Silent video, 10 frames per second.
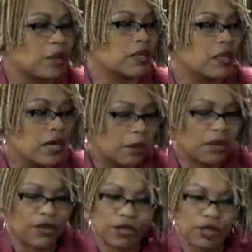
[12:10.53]
that. But I'm
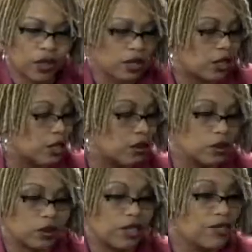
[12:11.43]
definitely trying to
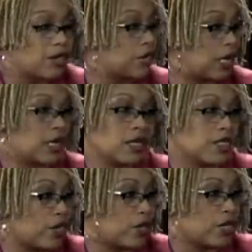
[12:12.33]
go, even if it's like it's a
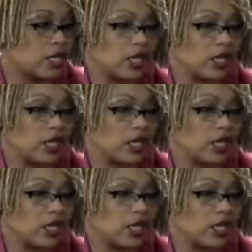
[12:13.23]
Jersey.